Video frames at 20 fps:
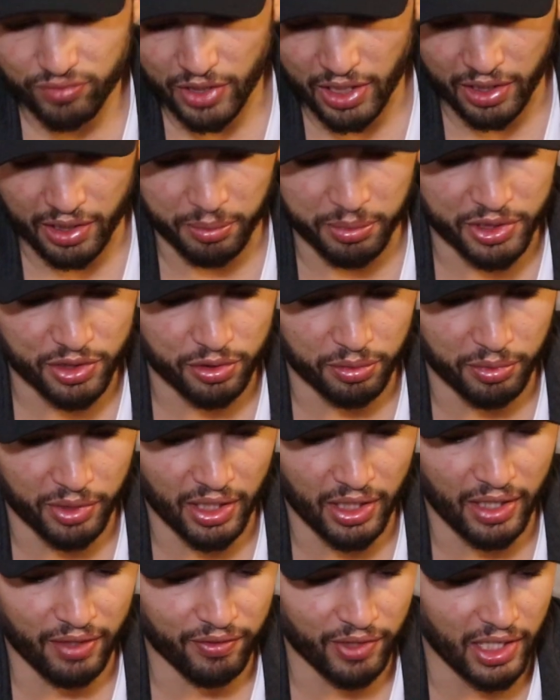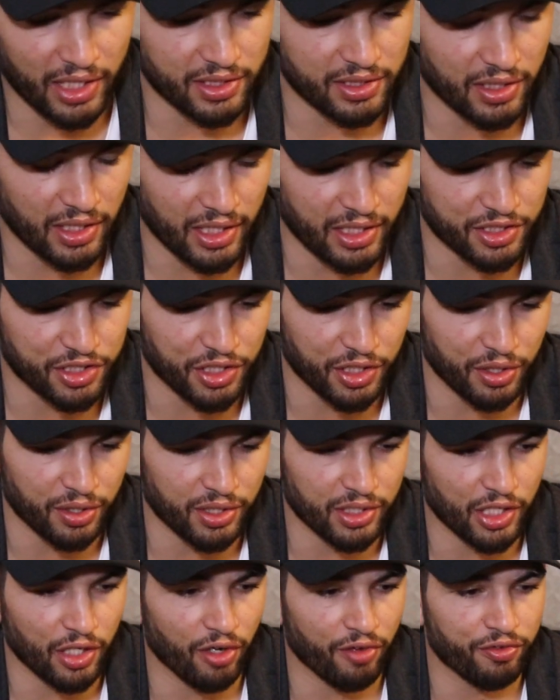came into my life last
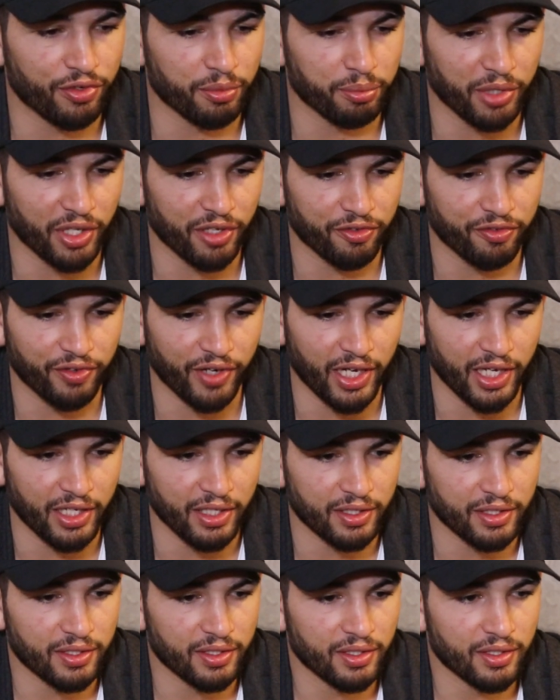year. They offered me a fight,